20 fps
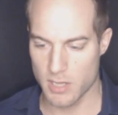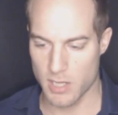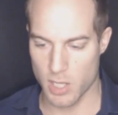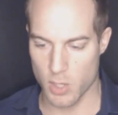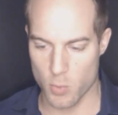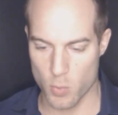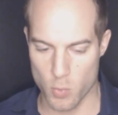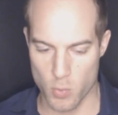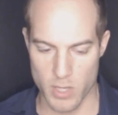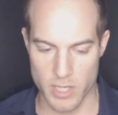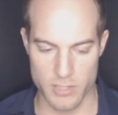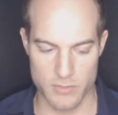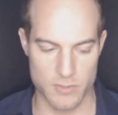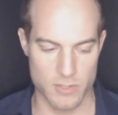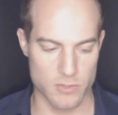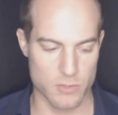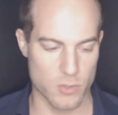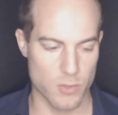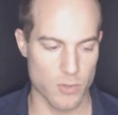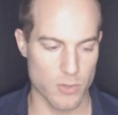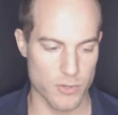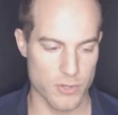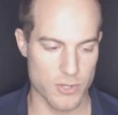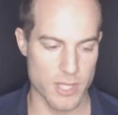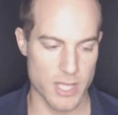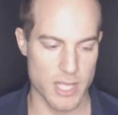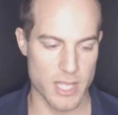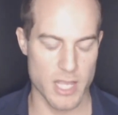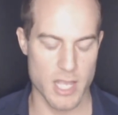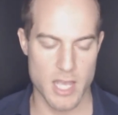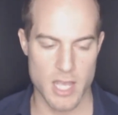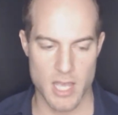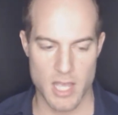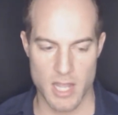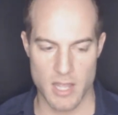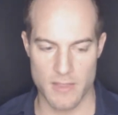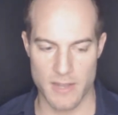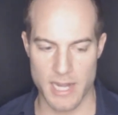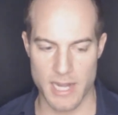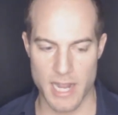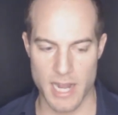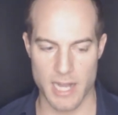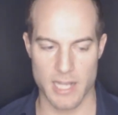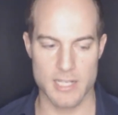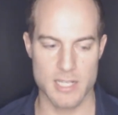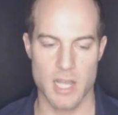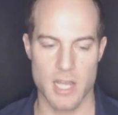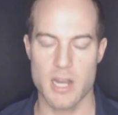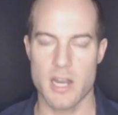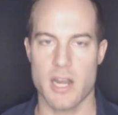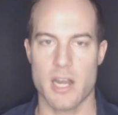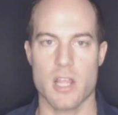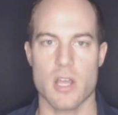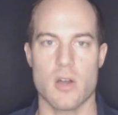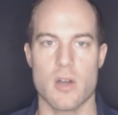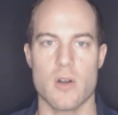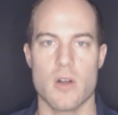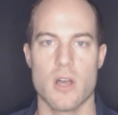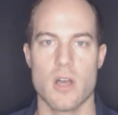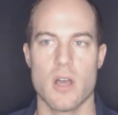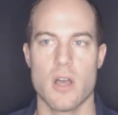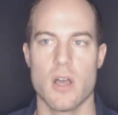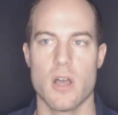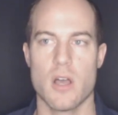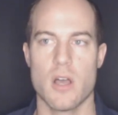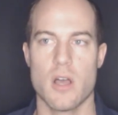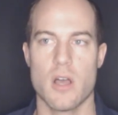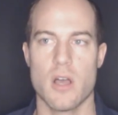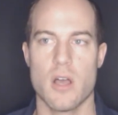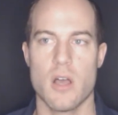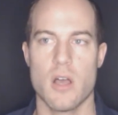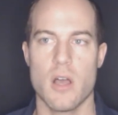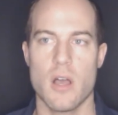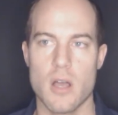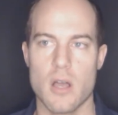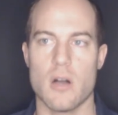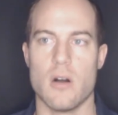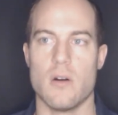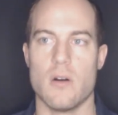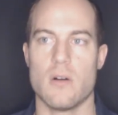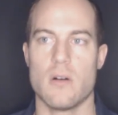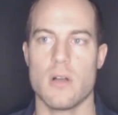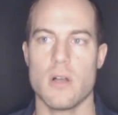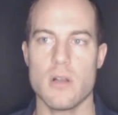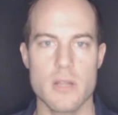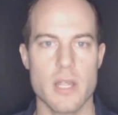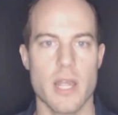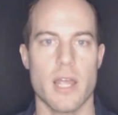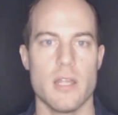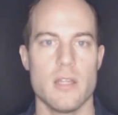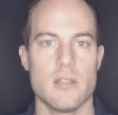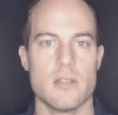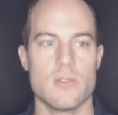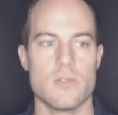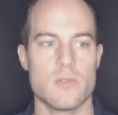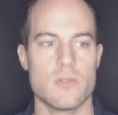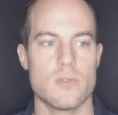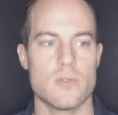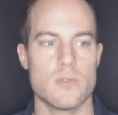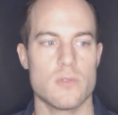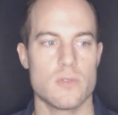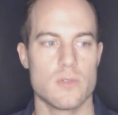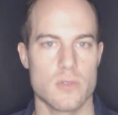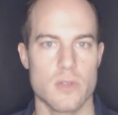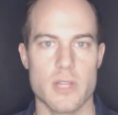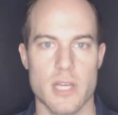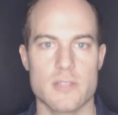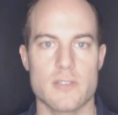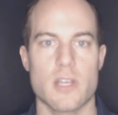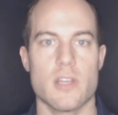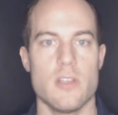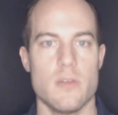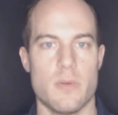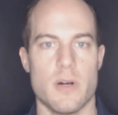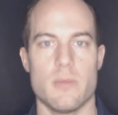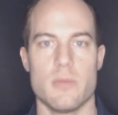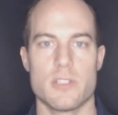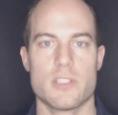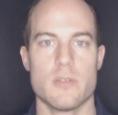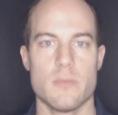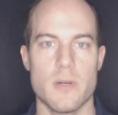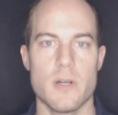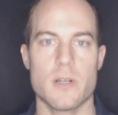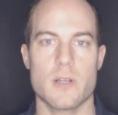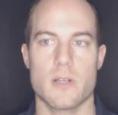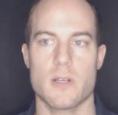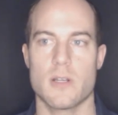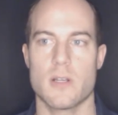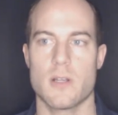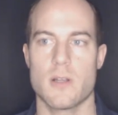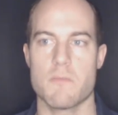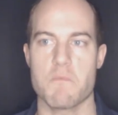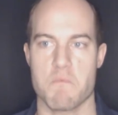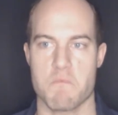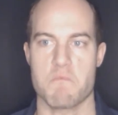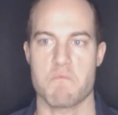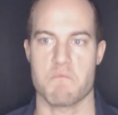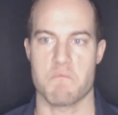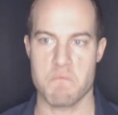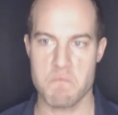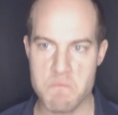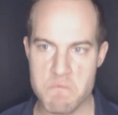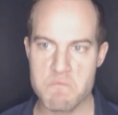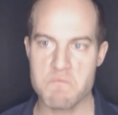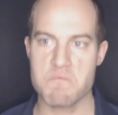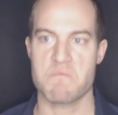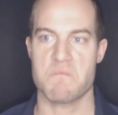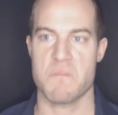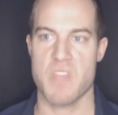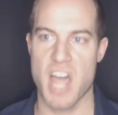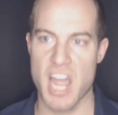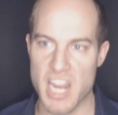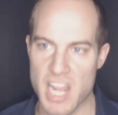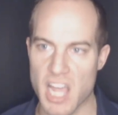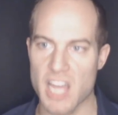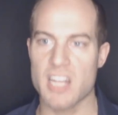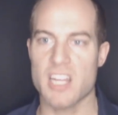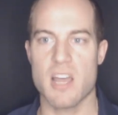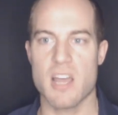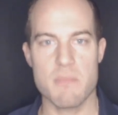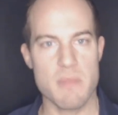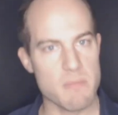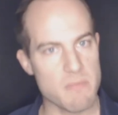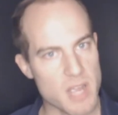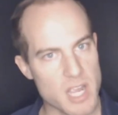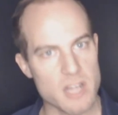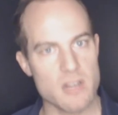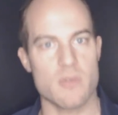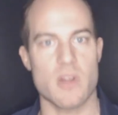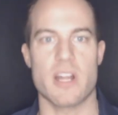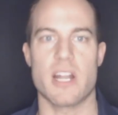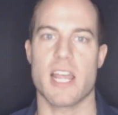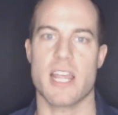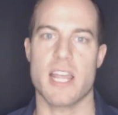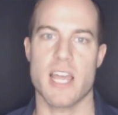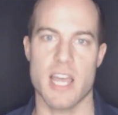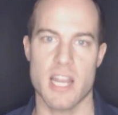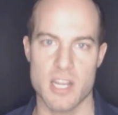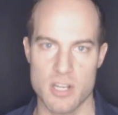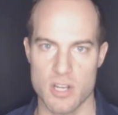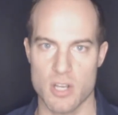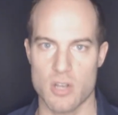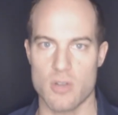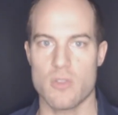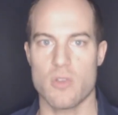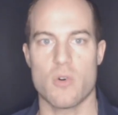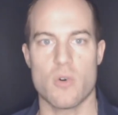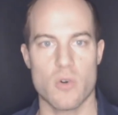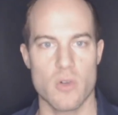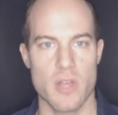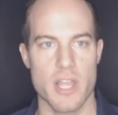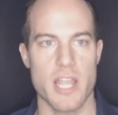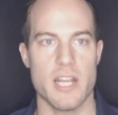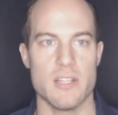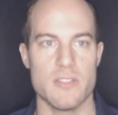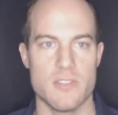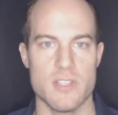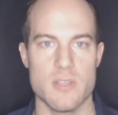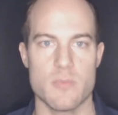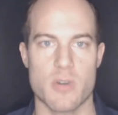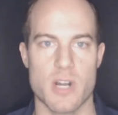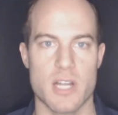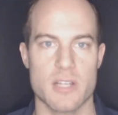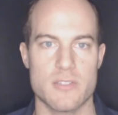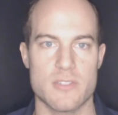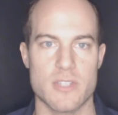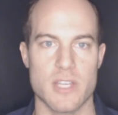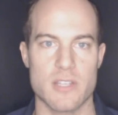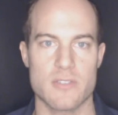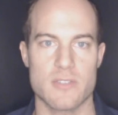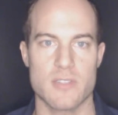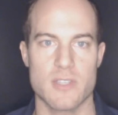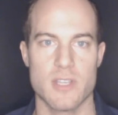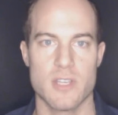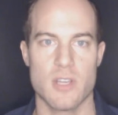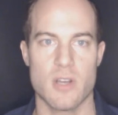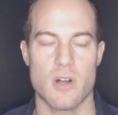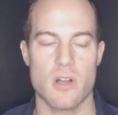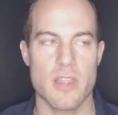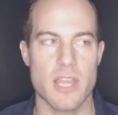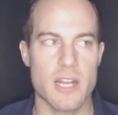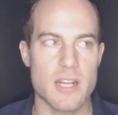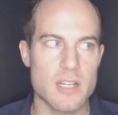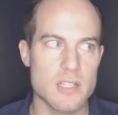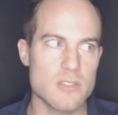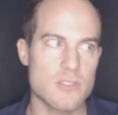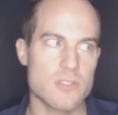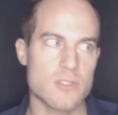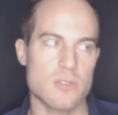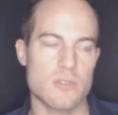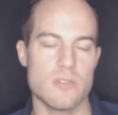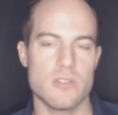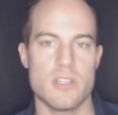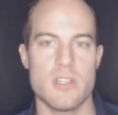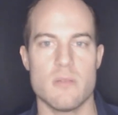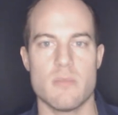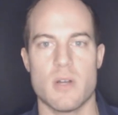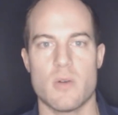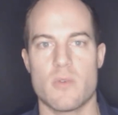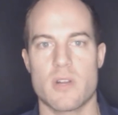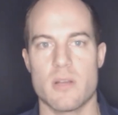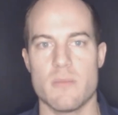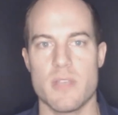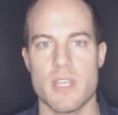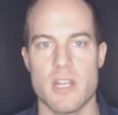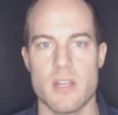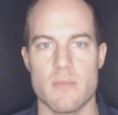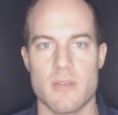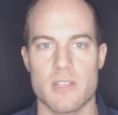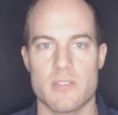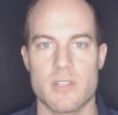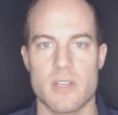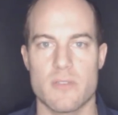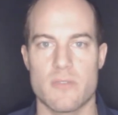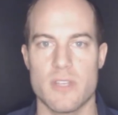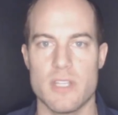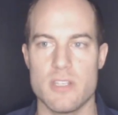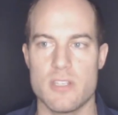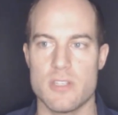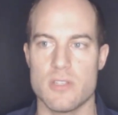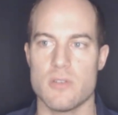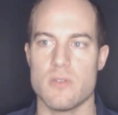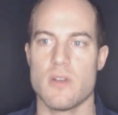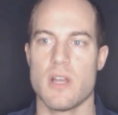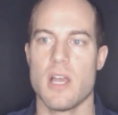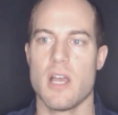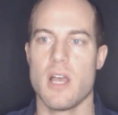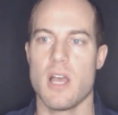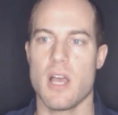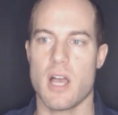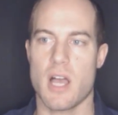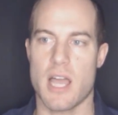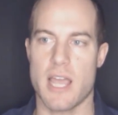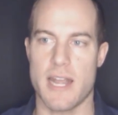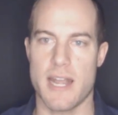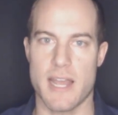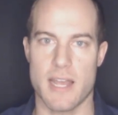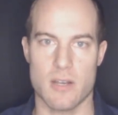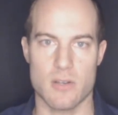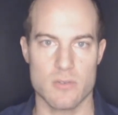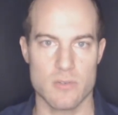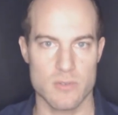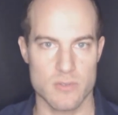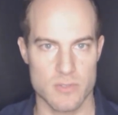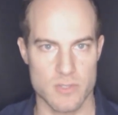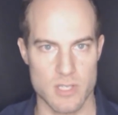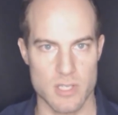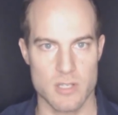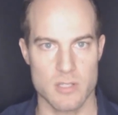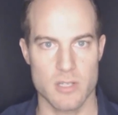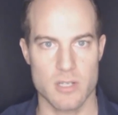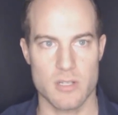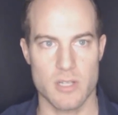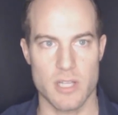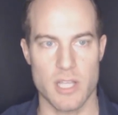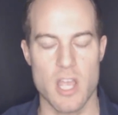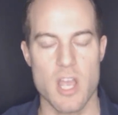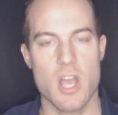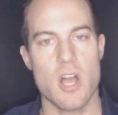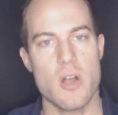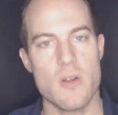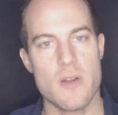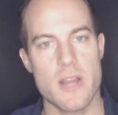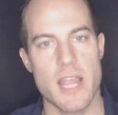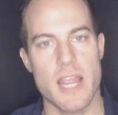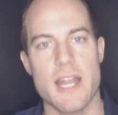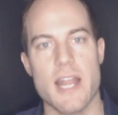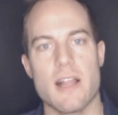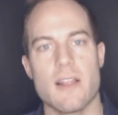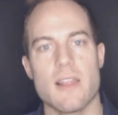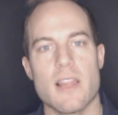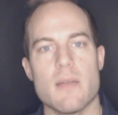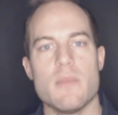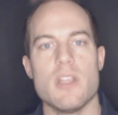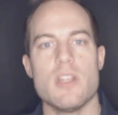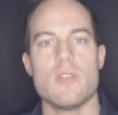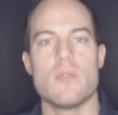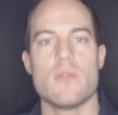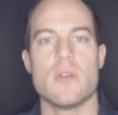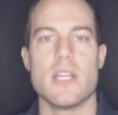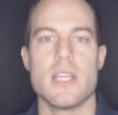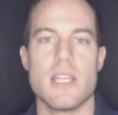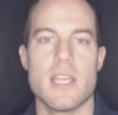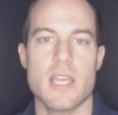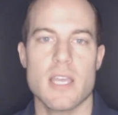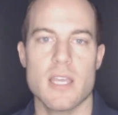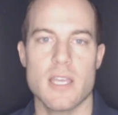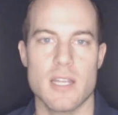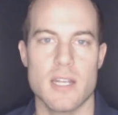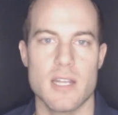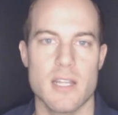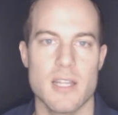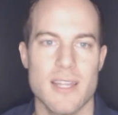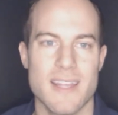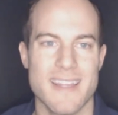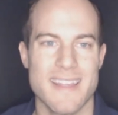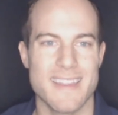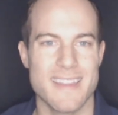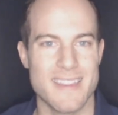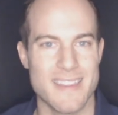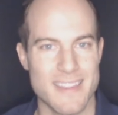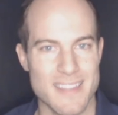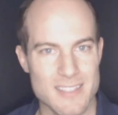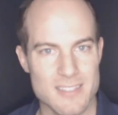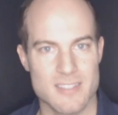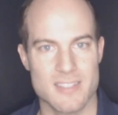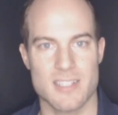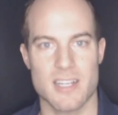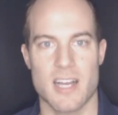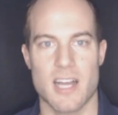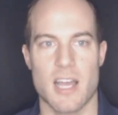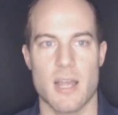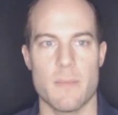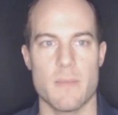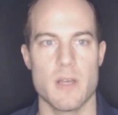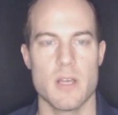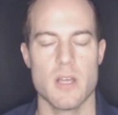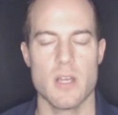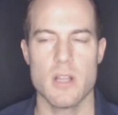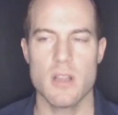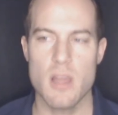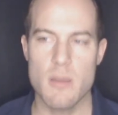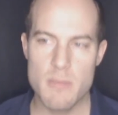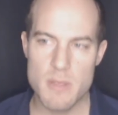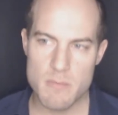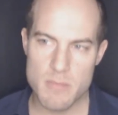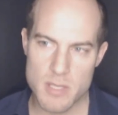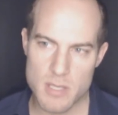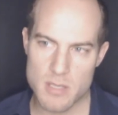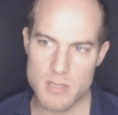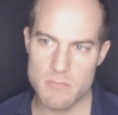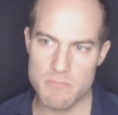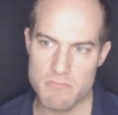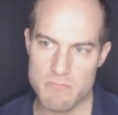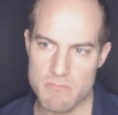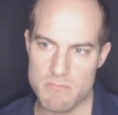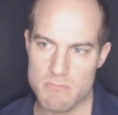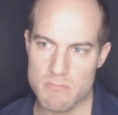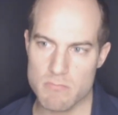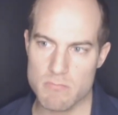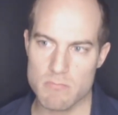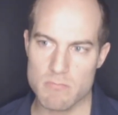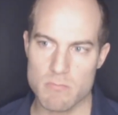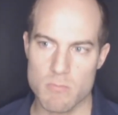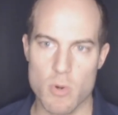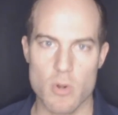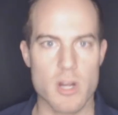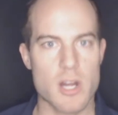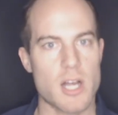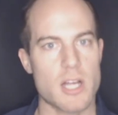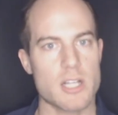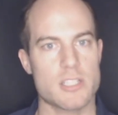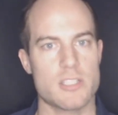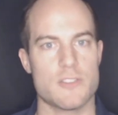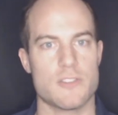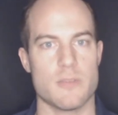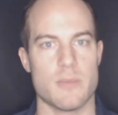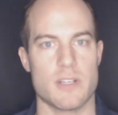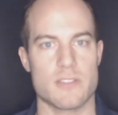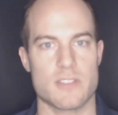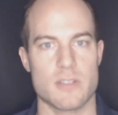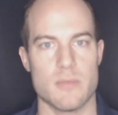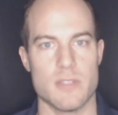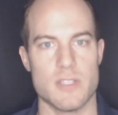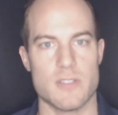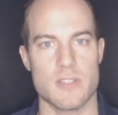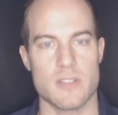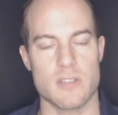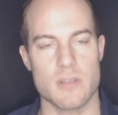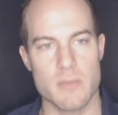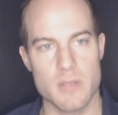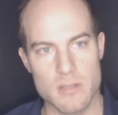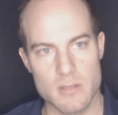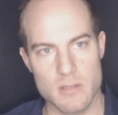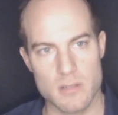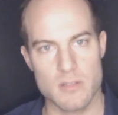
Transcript: Like, what is this whole thing? And then I got it done and I go, oh, okay, so that's how you publish a book. I kind of got my mind around. I kind of know the whole A to Z process. All that uncertainty about what I'm getting myself into, I now see clearly. Okay, now let me do it again. This time, let me be more conscious about some of these things. Let me